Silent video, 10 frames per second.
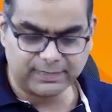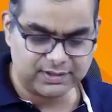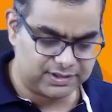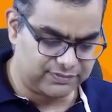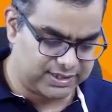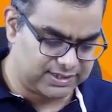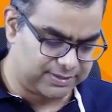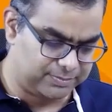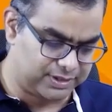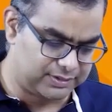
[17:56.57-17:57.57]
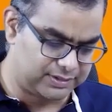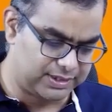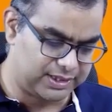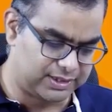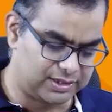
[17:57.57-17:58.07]
This is very simple.
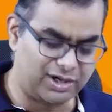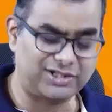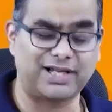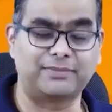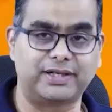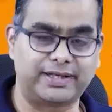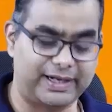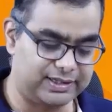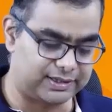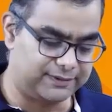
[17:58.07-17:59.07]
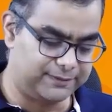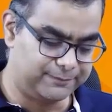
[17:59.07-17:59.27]
They are not Sharpe, they are trainer.